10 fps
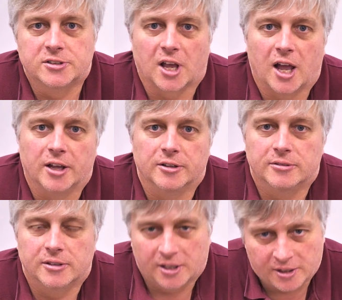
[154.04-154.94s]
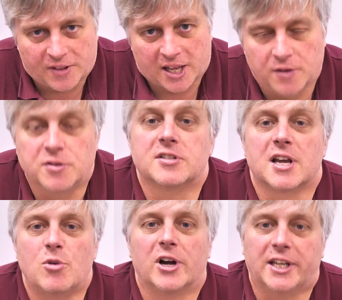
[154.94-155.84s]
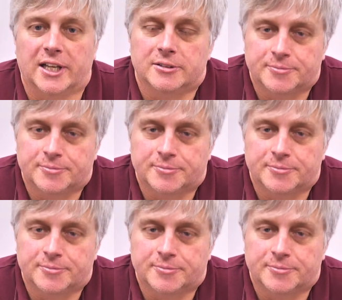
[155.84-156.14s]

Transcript: So if that gives you some idea.